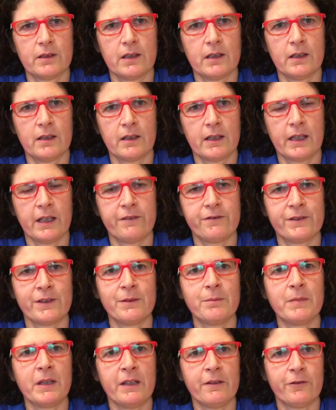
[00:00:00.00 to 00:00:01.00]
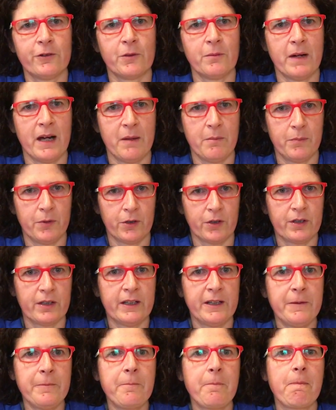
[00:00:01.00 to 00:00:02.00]
uh, gifted me for my
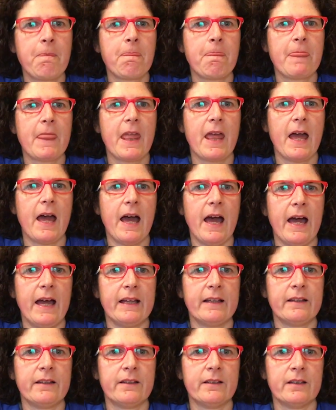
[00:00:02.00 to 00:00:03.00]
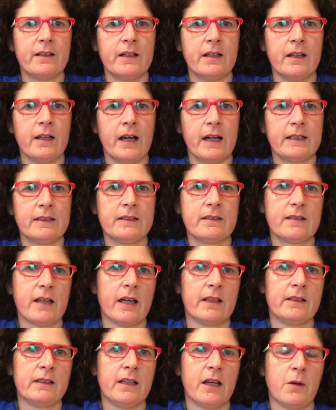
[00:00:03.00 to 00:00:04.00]
birthday and uh, I
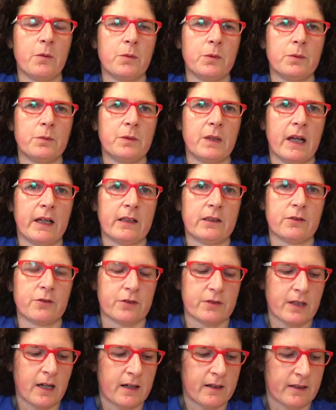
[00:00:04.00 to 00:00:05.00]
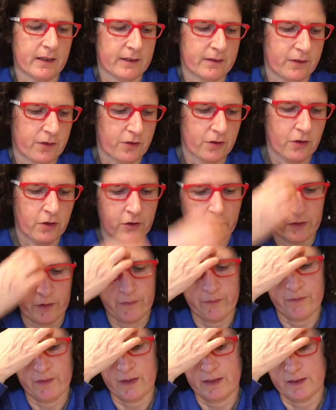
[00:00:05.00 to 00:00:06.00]
decided I would like to start it.
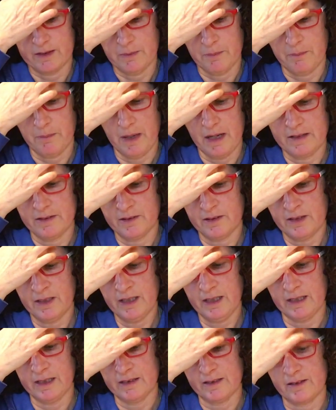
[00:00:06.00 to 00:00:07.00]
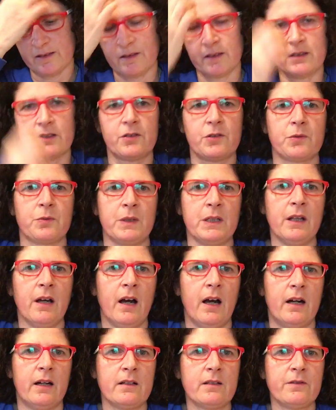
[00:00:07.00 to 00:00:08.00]
So the pattern is uh,
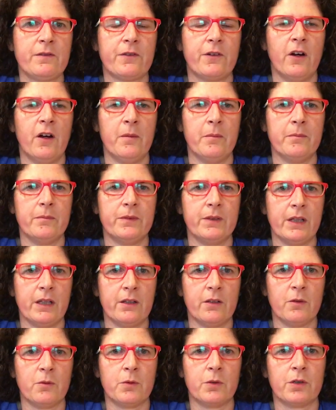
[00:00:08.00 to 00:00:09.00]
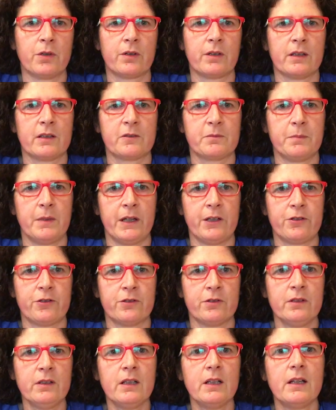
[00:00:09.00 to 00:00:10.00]
Sweethearts from Needlework
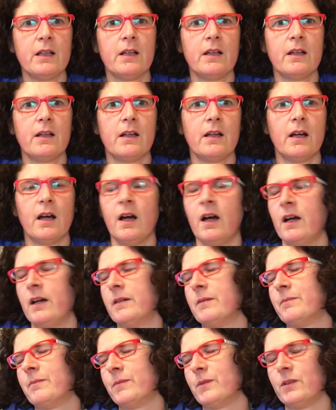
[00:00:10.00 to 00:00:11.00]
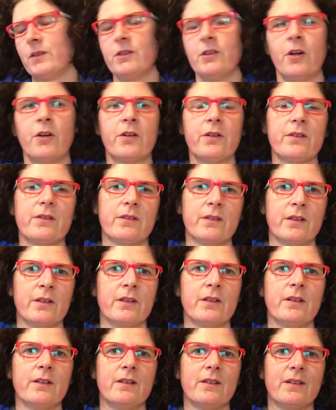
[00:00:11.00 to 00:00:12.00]
Expression, uh,
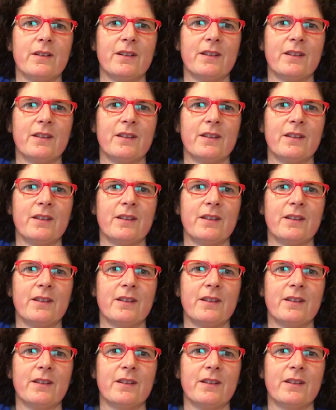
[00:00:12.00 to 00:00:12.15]
Northern,